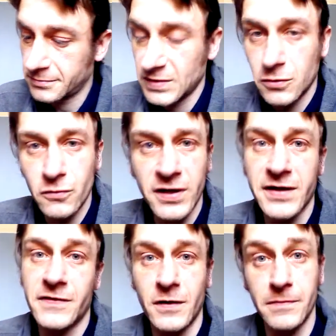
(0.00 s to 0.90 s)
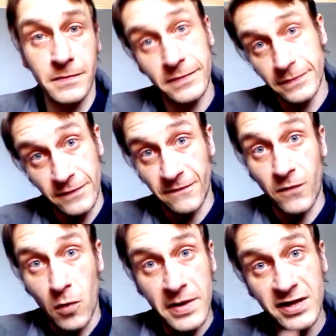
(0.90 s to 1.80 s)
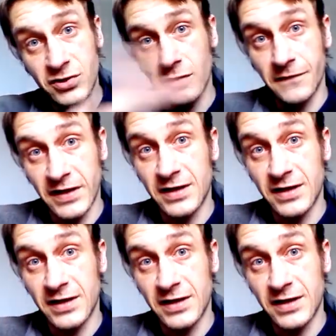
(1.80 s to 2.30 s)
You know, like the formation of the